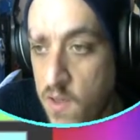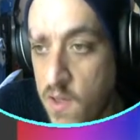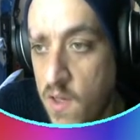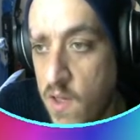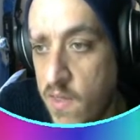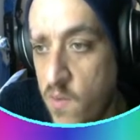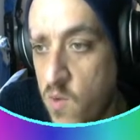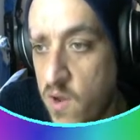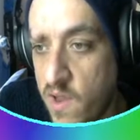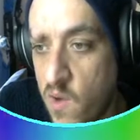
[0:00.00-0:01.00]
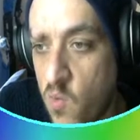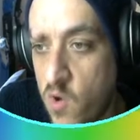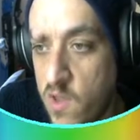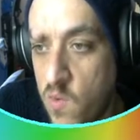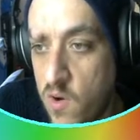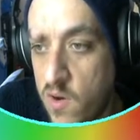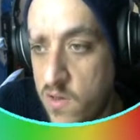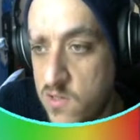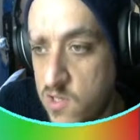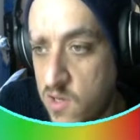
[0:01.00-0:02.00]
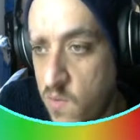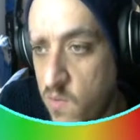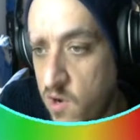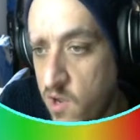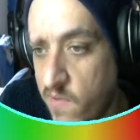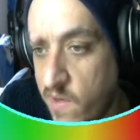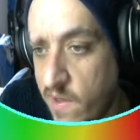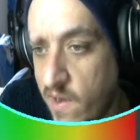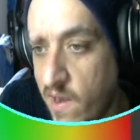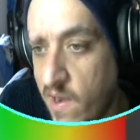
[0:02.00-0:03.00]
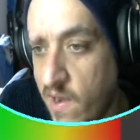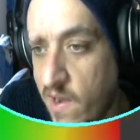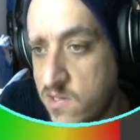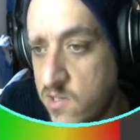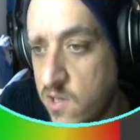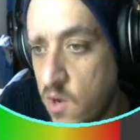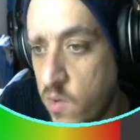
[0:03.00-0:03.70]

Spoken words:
Then work out what you want. So then we'll go for like a nice gold